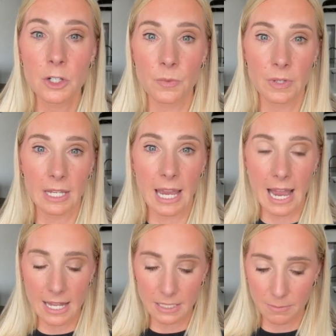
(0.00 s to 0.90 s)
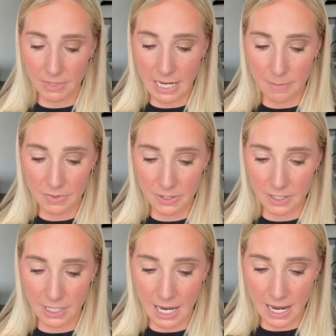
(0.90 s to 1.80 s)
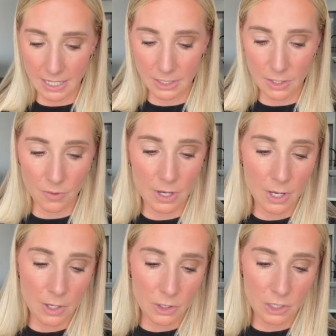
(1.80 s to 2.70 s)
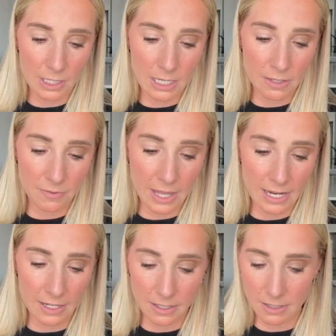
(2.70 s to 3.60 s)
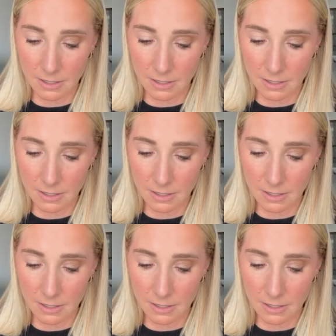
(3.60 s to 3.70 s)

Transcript: to really add some depth to the eye. So just kind of like